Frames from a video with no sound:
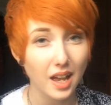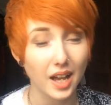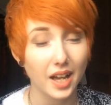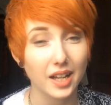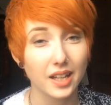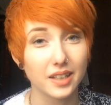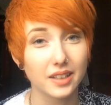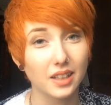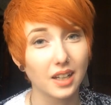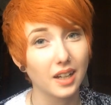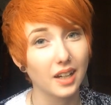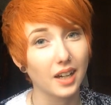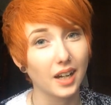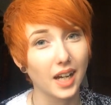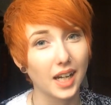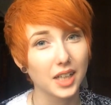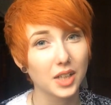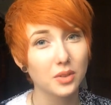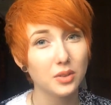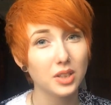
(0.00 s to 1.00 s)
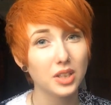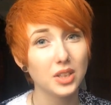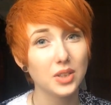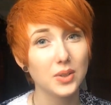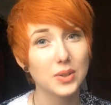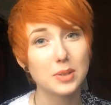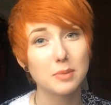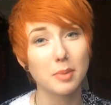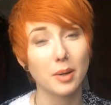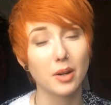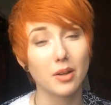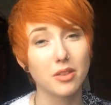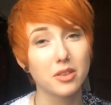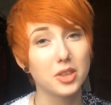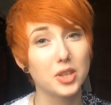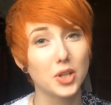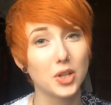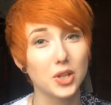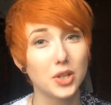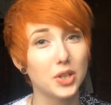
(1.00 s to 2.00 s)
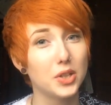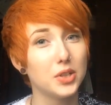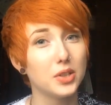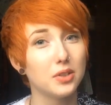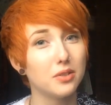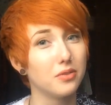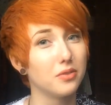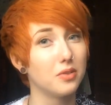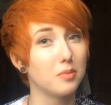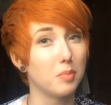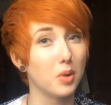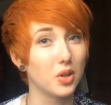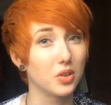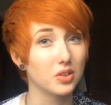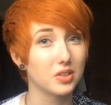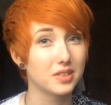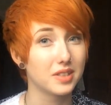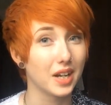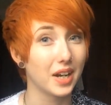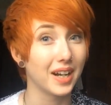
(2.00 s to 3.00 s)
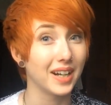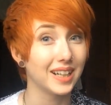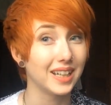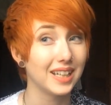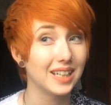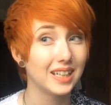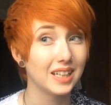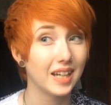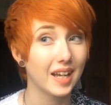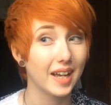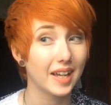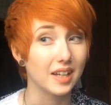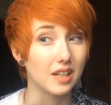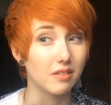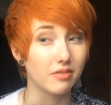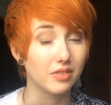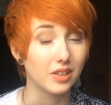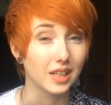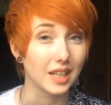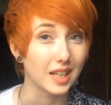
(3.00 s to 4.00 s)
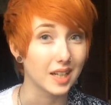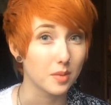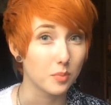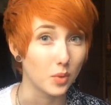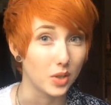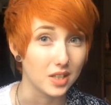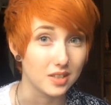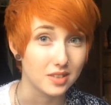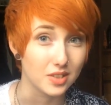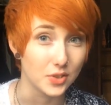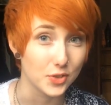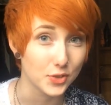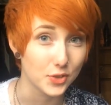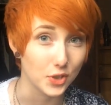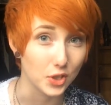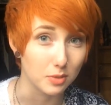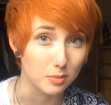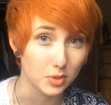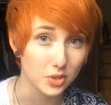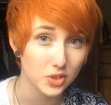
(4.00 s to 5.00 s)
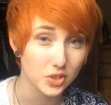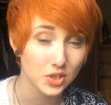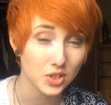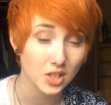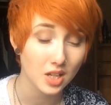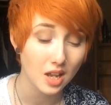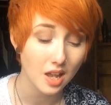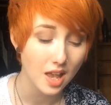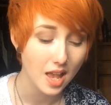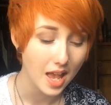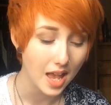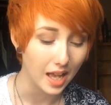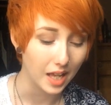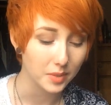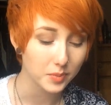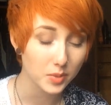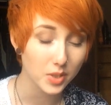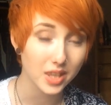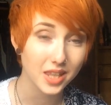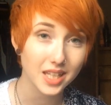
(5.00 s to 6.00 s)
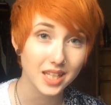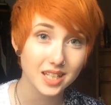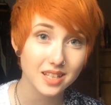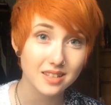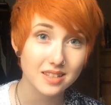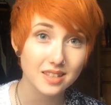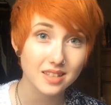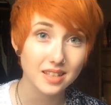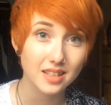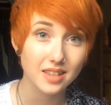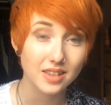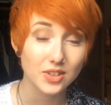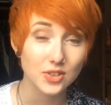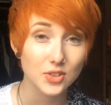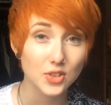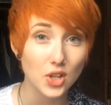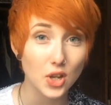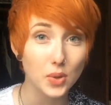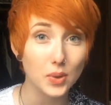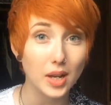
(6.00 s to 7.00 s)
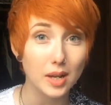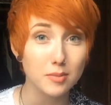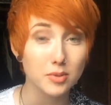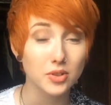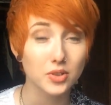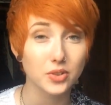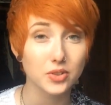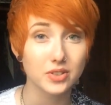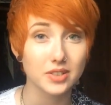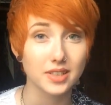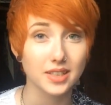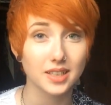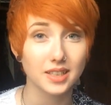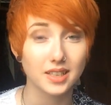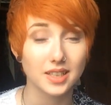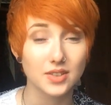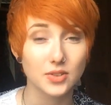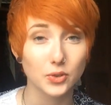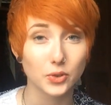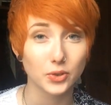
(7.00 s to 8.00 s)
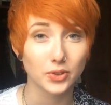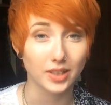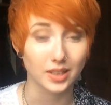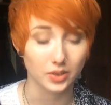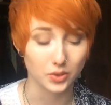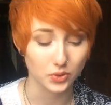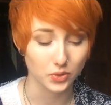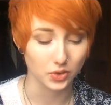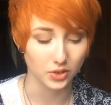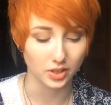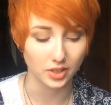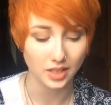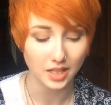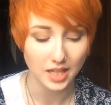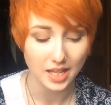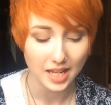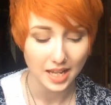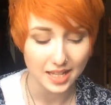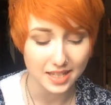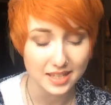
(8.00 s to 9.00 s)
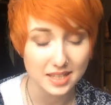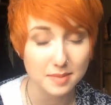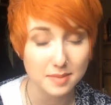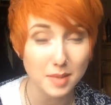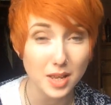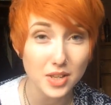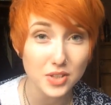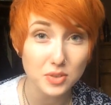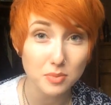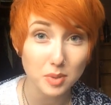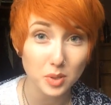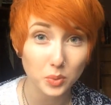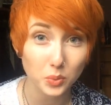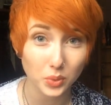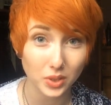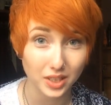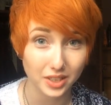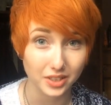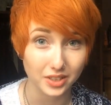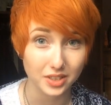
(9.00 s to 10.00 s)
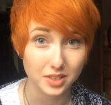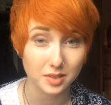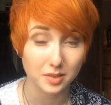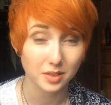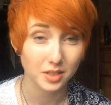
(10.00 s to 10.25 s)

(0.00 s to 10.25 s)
And I only use about 1/3 of the box dye and I feel like I'm wasting so much. And with this, there's no chemicals in it, it's all natural. It smells a bit weird.